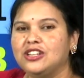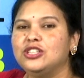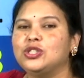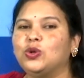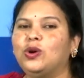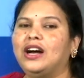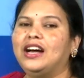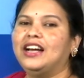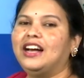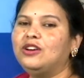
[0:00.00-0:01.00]
So, I
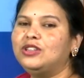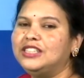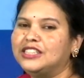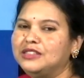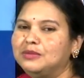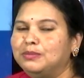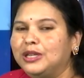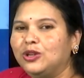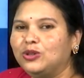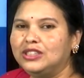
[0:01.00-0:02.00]
have written
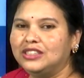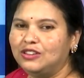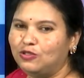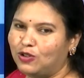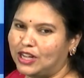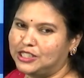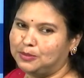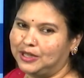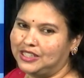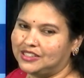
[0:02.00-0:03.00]
below the ones
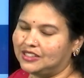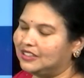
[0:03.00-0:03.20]
place,